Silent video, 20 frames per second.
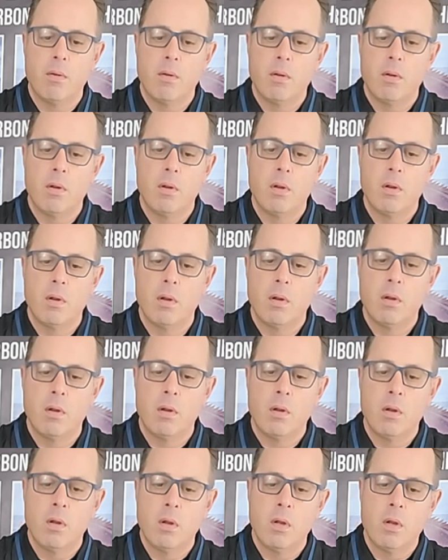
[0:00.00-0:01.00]

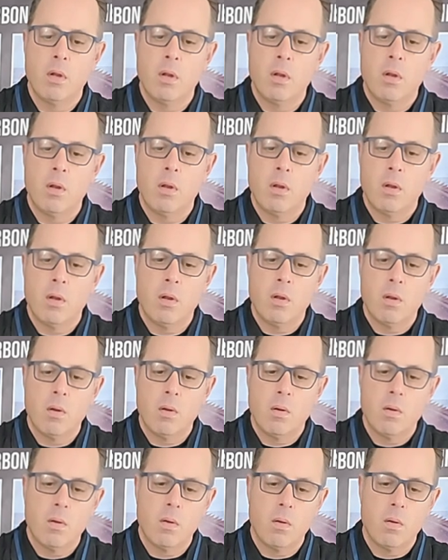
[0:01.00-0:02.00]

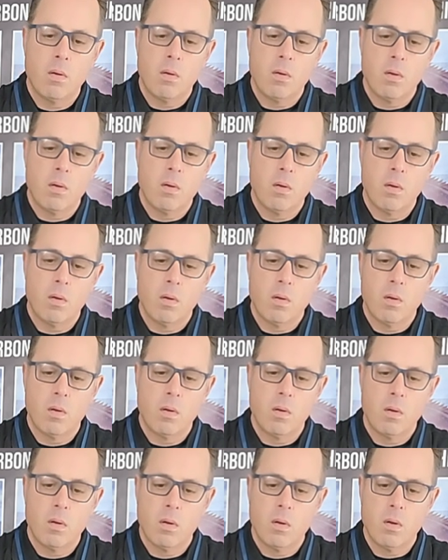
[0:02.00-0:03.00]

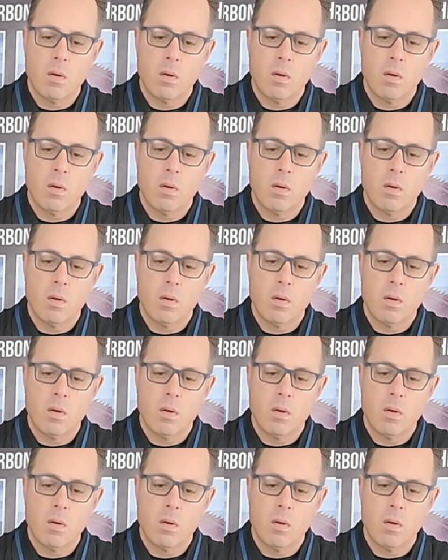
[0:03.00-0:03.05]
(no one is talking)